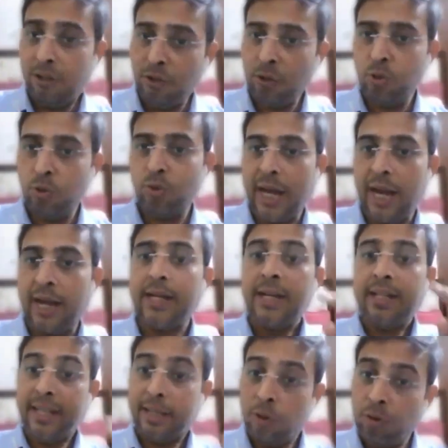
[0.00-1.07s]
If I learn to
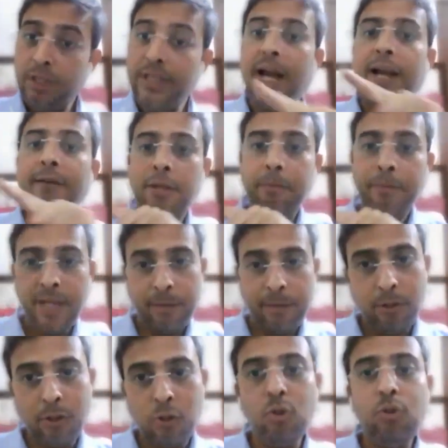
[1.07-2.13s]
do that, then only I
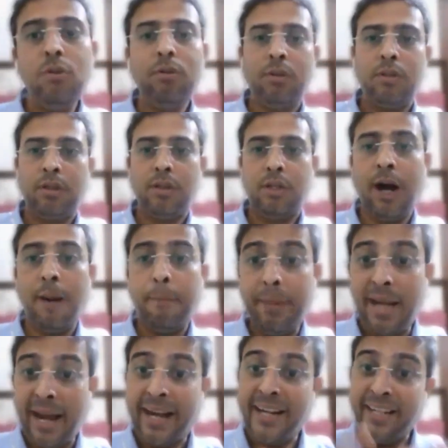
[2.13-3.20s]
will be able to
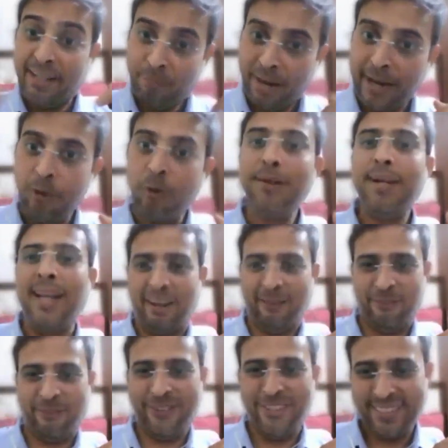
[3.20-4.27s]
apply it in my
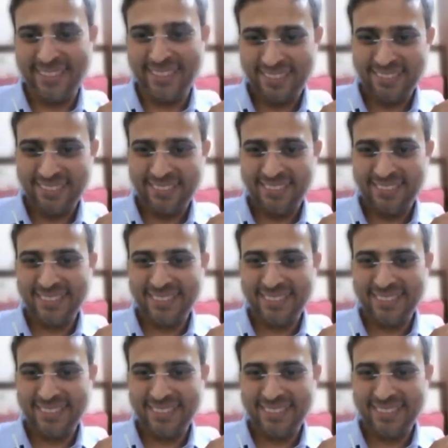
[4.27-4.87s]
own life.